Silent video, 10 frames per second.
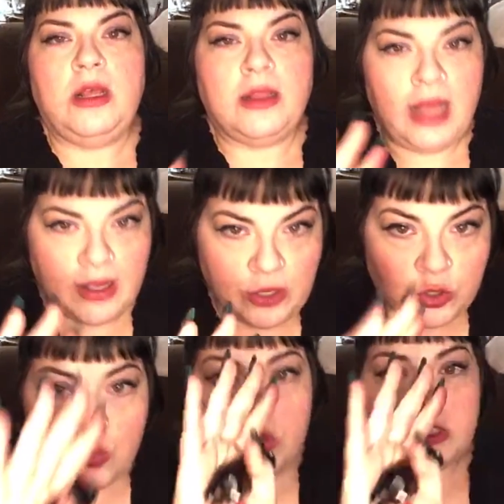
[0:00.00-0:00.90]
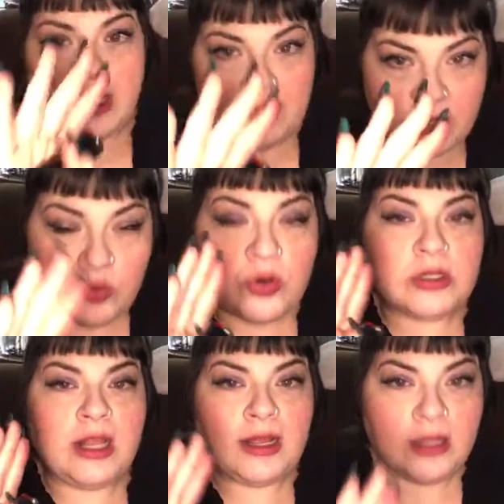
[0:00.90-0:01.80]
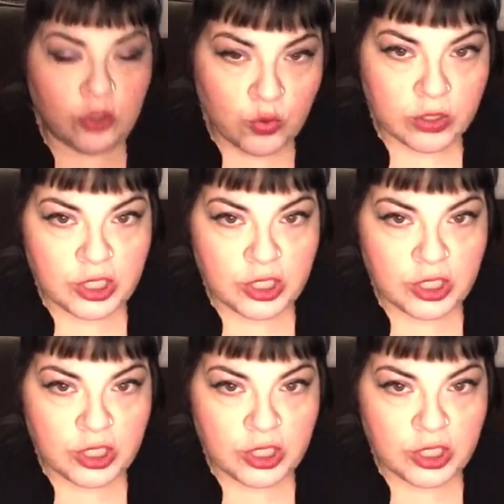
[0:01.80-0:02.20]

Lock the doors, lock the doors, lock the doors.